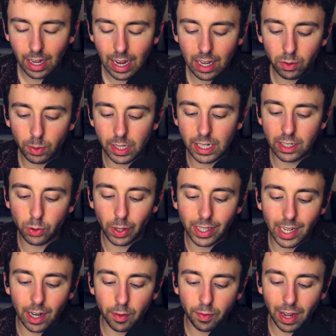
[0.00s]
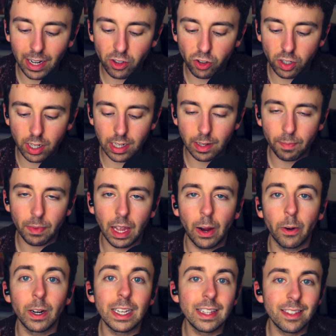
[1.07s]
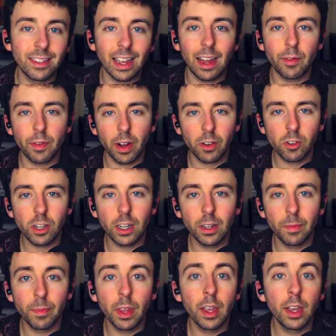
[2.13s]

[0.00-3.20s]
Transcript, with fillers: and we need to identify g, our inside function.